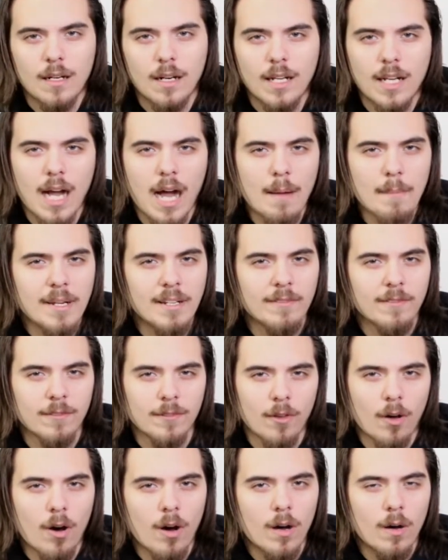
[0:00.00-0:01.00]
A common
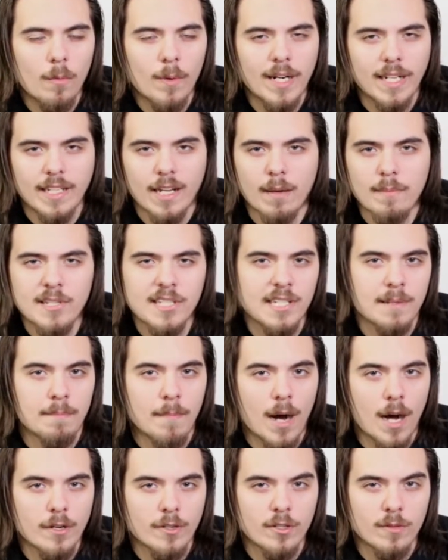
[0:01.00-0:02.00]
flaw when it comes to
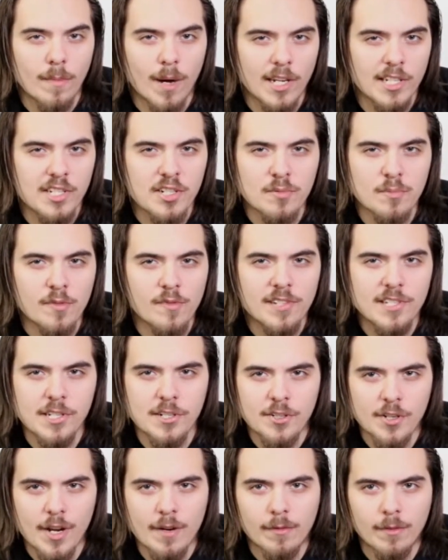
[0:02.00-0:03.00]
modern monster movies
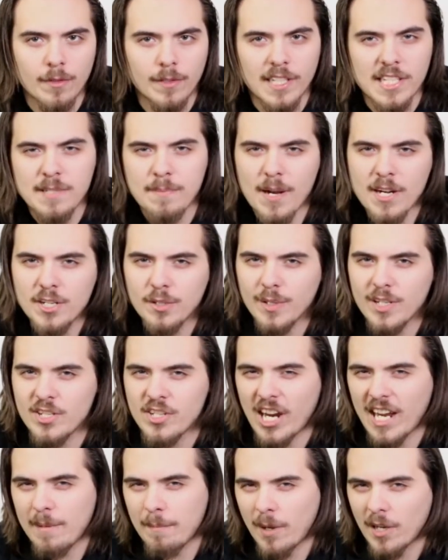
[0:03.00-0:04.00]
in general, and especially
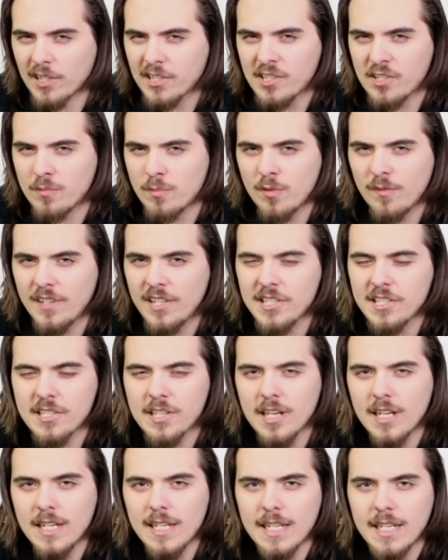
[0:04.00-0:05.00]
giant monster movies,
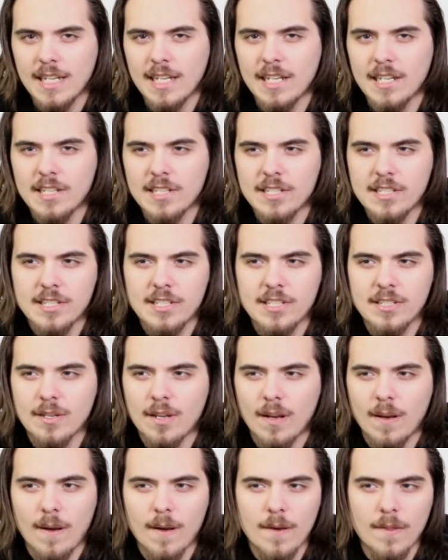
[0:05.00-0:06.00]
is
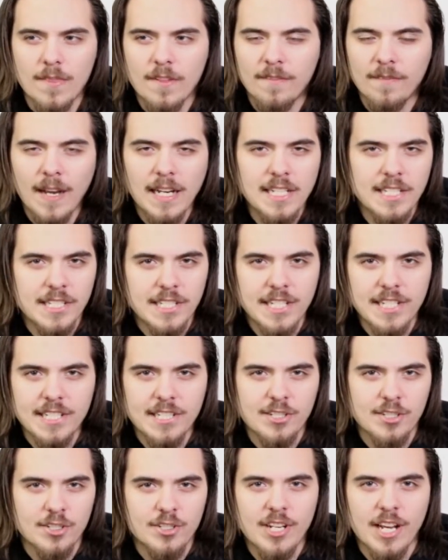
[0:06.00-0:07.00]
the fight
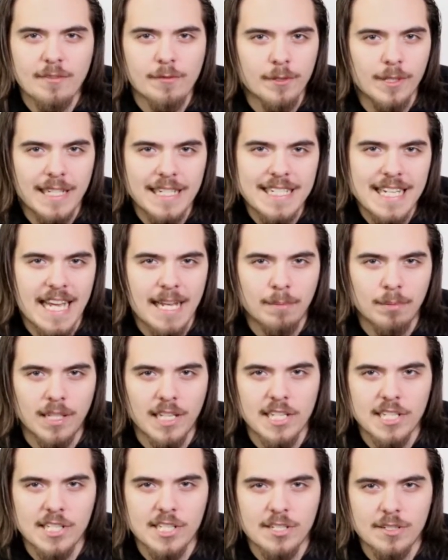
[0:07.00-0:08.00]
scenes generally take
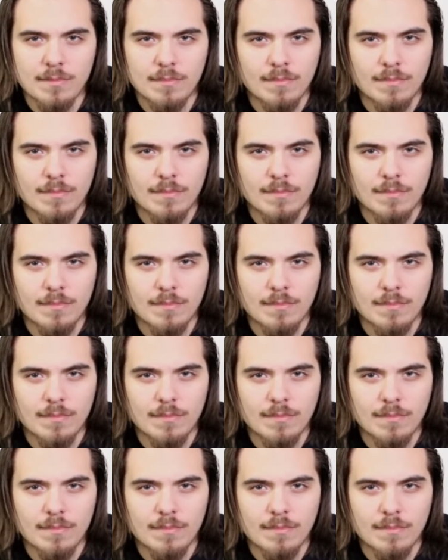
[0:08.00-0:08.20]
place